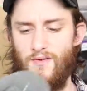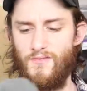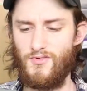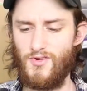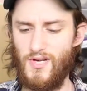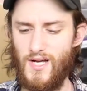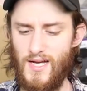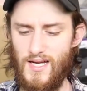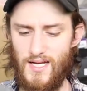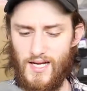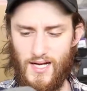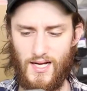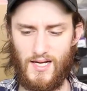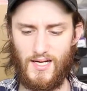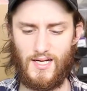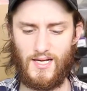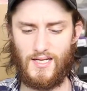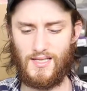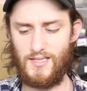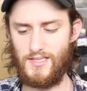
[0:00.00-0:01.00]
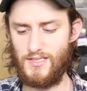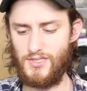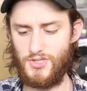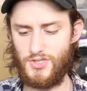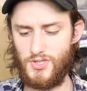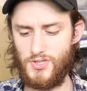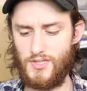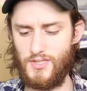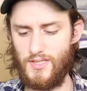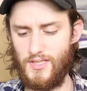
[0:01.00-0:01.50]
For $9.99, these
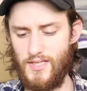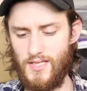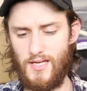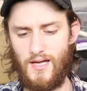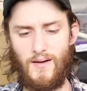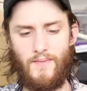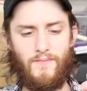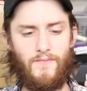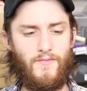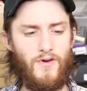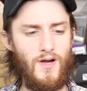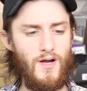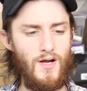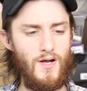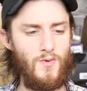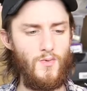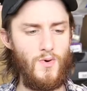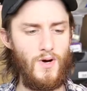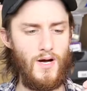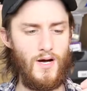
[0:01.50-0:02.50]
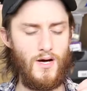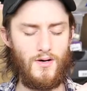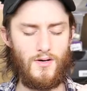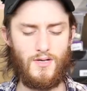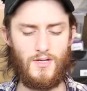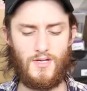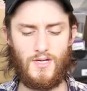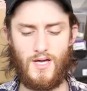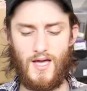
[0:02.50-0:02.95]
should clean up very well,